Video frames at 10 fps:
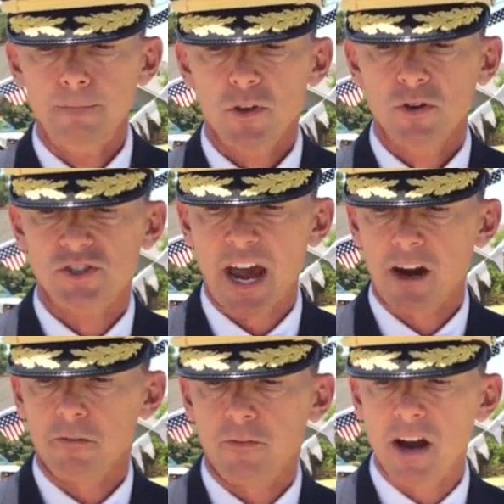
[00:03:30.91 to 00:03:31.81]
who
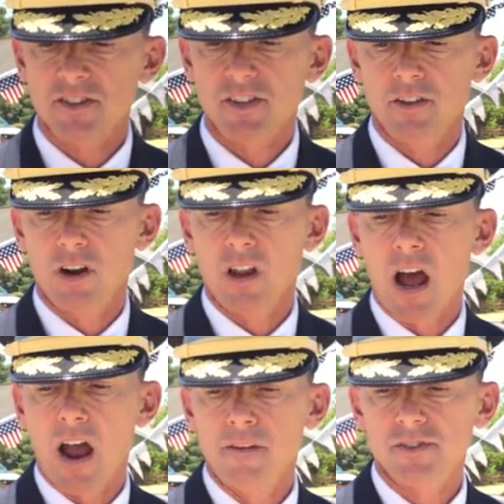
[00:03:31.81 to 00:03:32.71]
sacrificed their
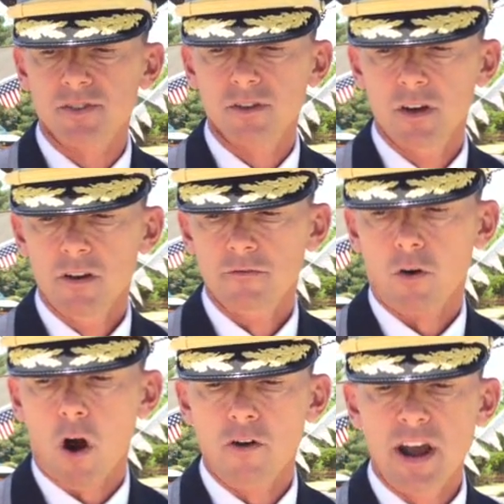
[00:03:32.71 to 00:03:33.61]
lives for
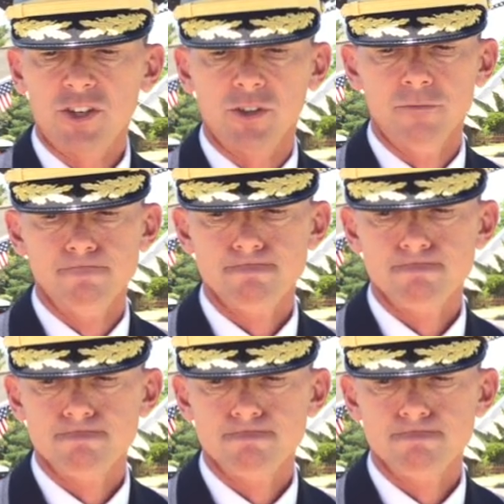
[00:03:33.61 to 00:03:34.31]
our nation.